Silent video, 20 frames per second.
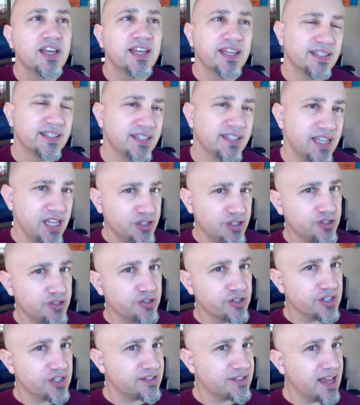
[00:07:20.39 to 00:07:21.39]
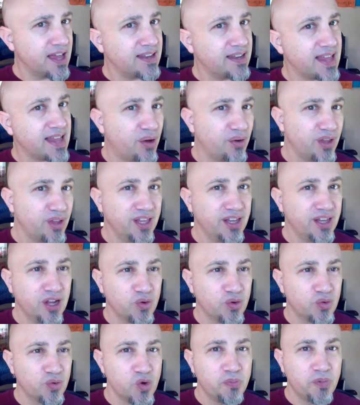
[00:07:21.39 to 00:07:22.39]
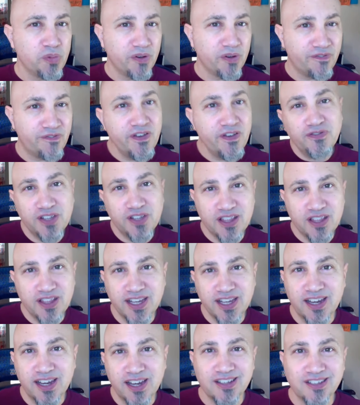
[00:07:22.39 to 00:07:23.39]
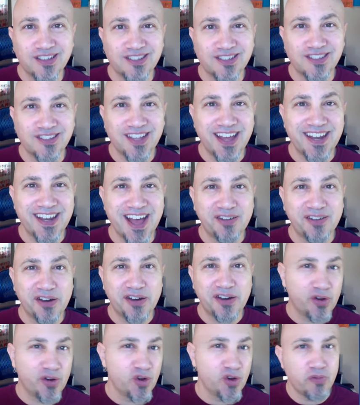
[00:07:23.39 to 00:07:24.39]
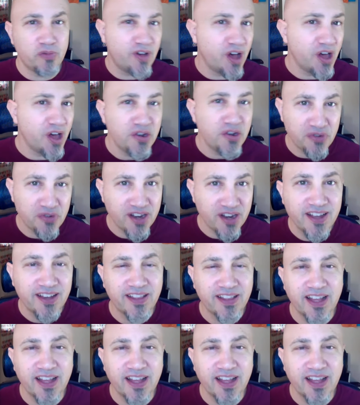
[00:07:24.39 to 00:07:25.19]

It's easier to stand out in a group of 50 than it is to stand out in a group of 100.